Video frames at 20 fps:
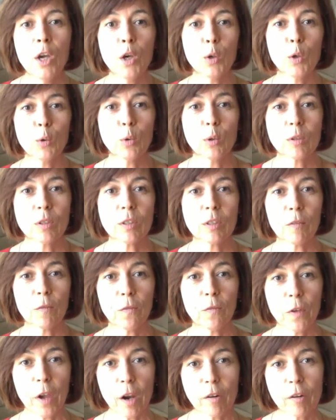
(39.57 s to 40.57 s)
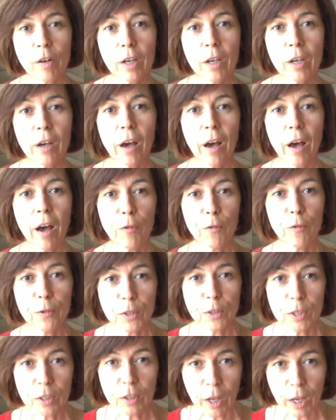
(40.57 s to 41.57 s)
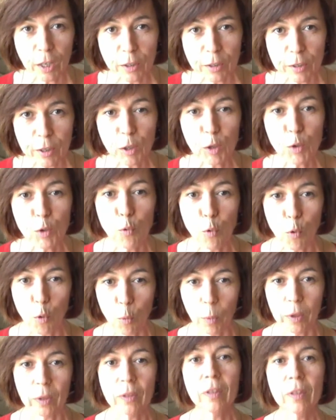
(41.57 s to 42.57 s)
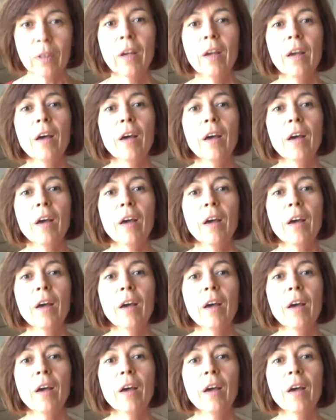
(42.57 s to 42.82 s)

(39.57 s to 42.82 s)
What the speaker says: who is a very fascinating woman,